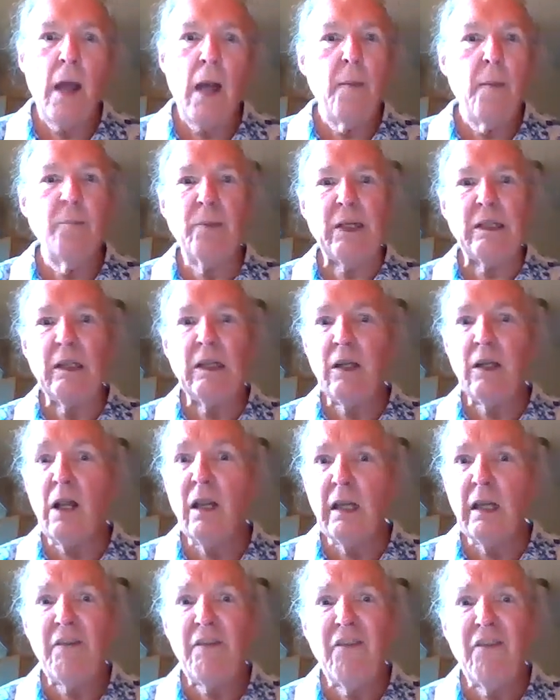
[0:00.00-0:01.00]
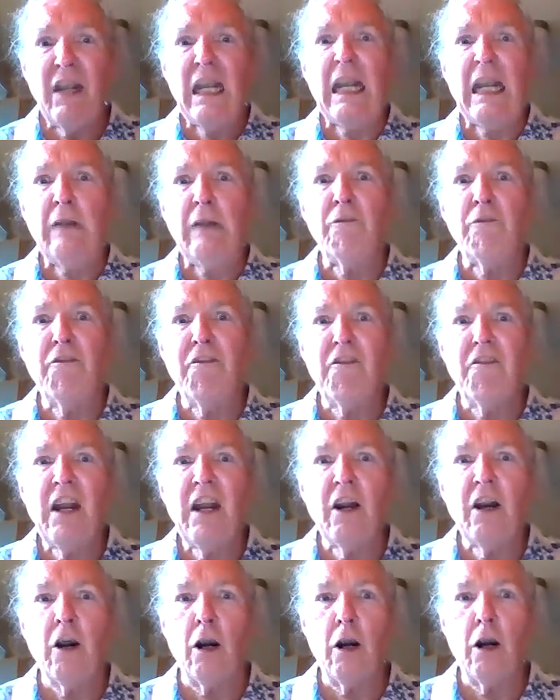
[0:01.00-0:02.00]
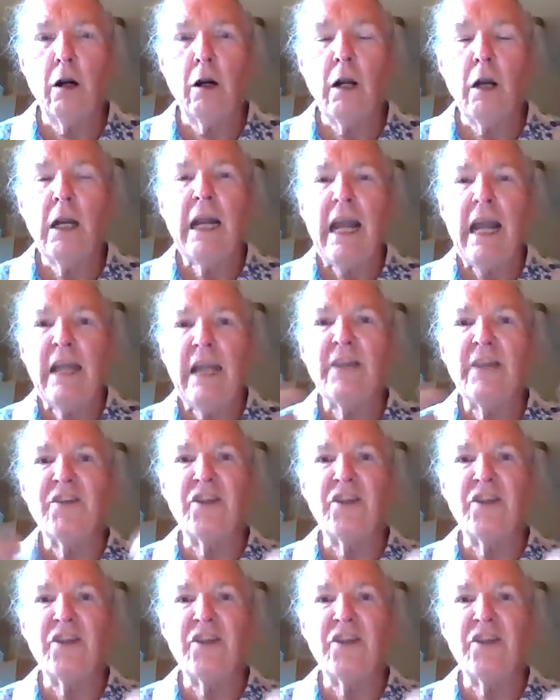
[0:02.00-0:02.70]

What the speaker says: But living in fear is